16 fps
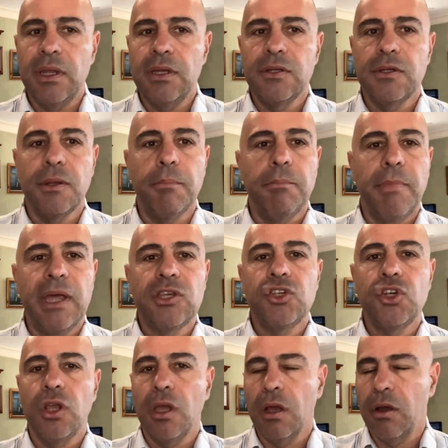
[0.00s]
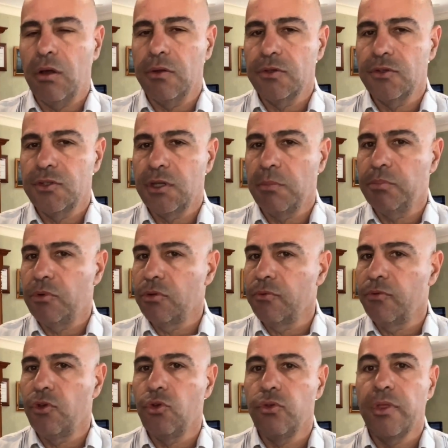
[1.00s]
into matching a concept
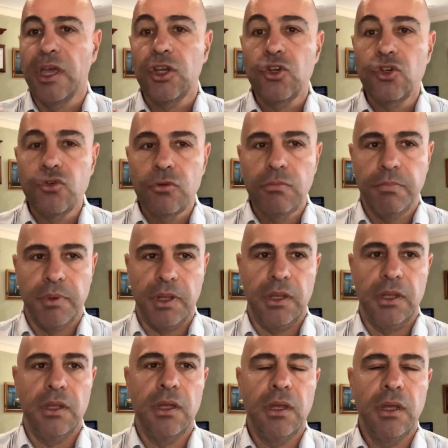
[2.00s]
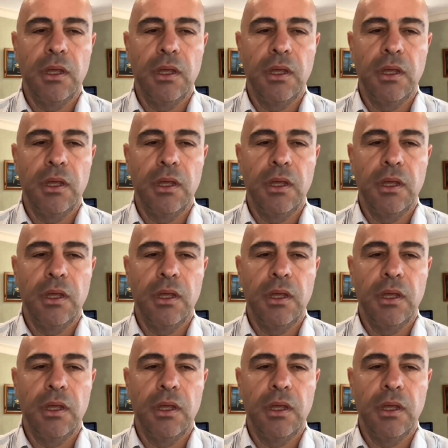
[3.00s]
of who they should be,